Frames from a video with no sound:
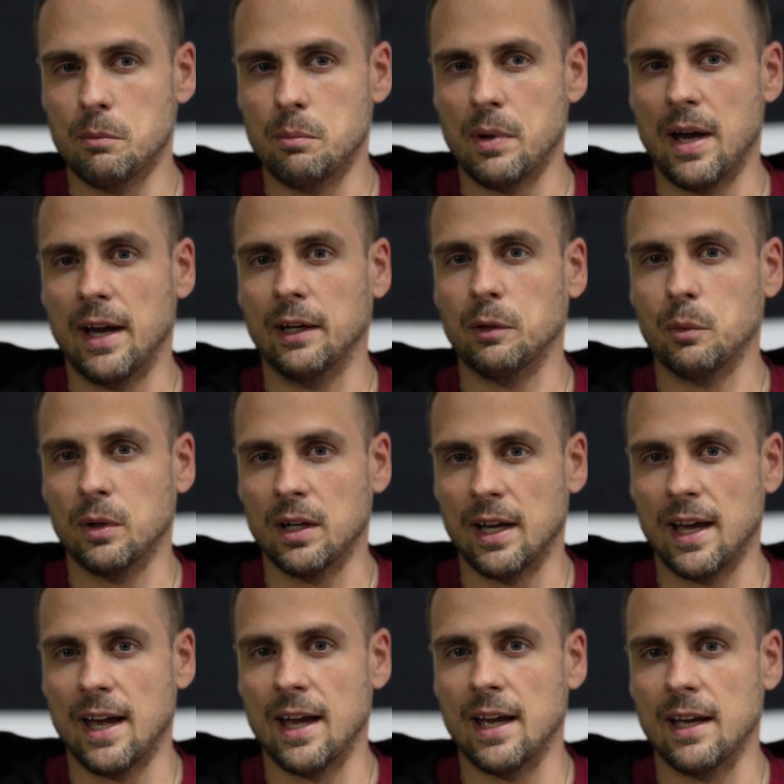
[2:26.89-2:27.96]
back when I
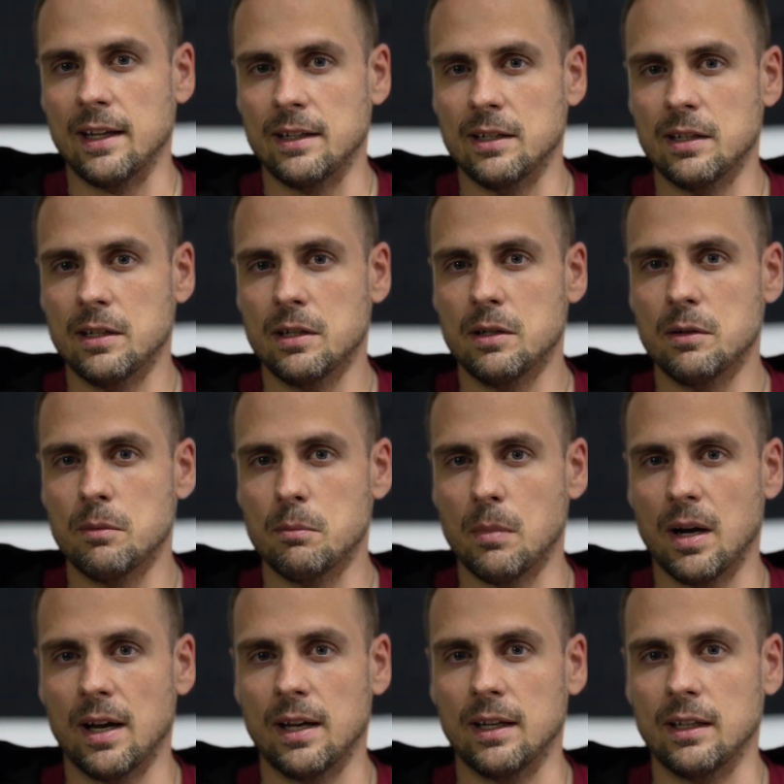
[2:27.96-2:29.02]
had
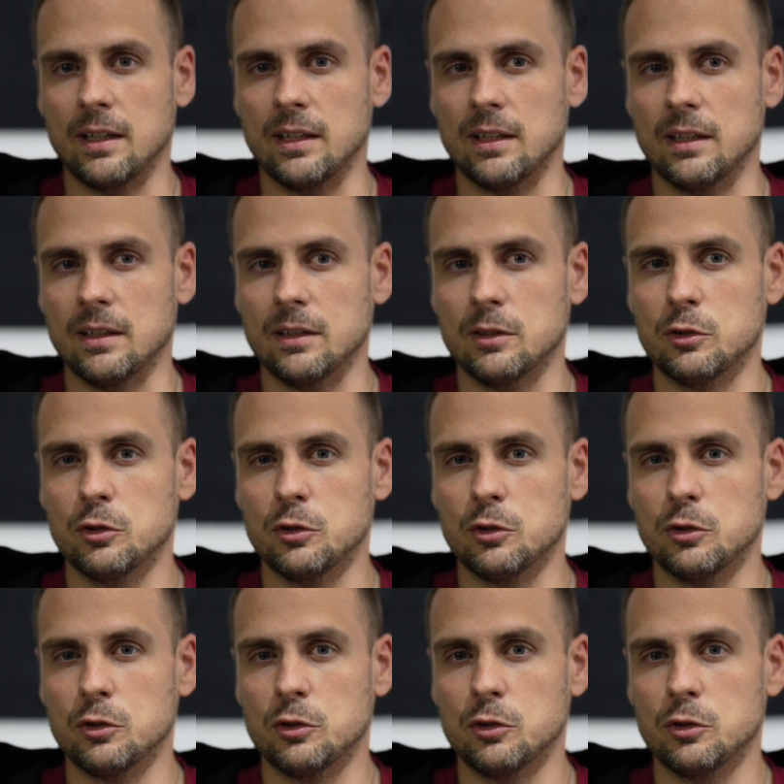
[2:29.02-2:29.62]
my